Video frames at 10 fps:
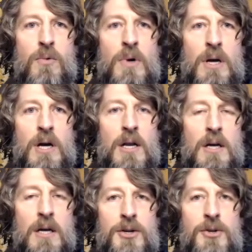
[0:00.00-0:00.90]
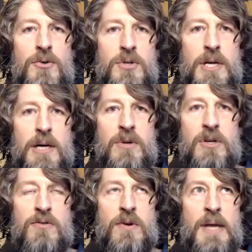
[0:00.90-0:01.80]
got a lot of news
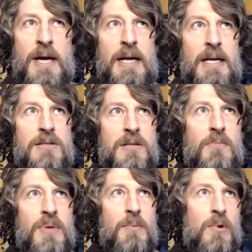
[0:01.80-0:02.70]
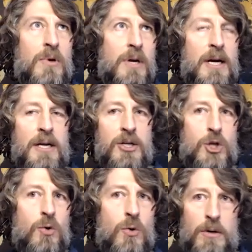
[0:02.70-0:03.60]
coverage from that. And some people are kind of
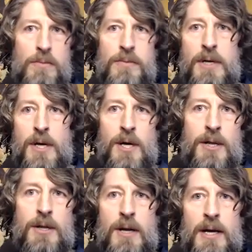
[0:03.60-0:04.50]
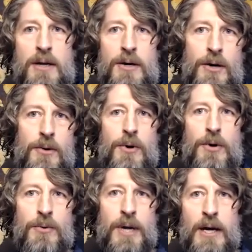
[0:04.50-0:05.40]
torn. They're like, oh, well,
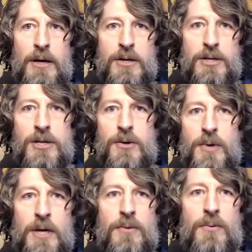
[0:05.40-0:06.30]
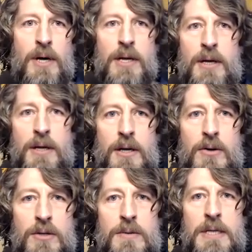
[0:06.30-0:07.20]
who cares? You know, we don't want to
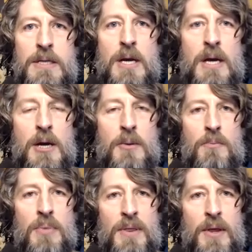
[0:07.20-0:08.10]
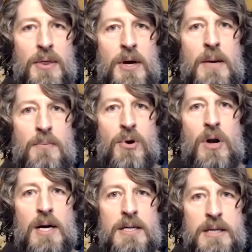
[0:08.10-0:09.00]
go to space. But the thought
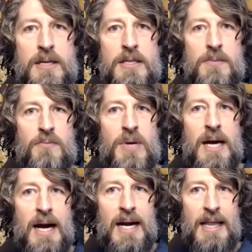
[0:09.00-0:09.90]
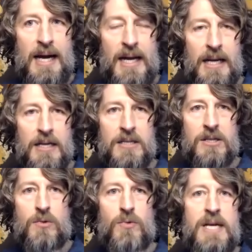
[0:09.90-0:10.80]
process behind that is,
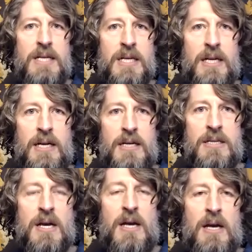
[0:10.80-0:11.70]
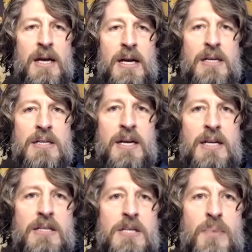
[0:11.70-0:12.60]
the reason is, is
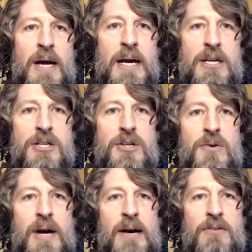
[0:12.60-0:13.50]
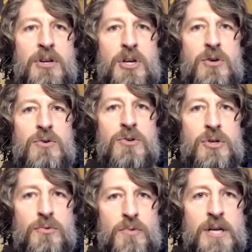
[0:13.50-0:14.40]
in space, you have to use
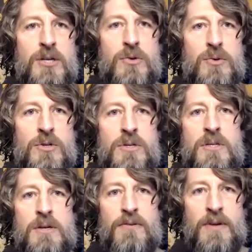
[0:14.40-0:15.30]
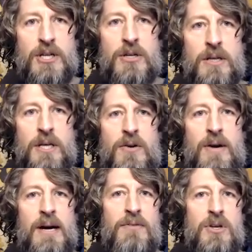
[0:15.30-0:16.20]
your resources efficiently. You
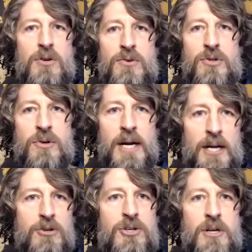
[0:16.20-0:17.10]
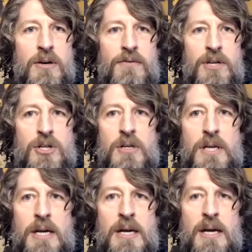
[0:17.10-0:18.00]
have to use your energy
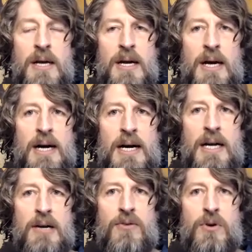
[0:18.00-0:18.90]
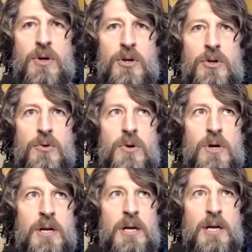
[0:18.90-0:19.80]
efficiently. Uh, if you can do
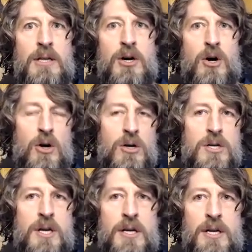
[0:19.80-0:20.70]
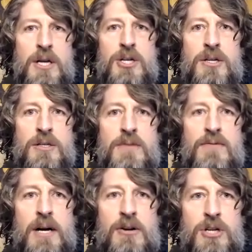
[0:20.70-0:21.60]
it in, in the harsh conditions of outer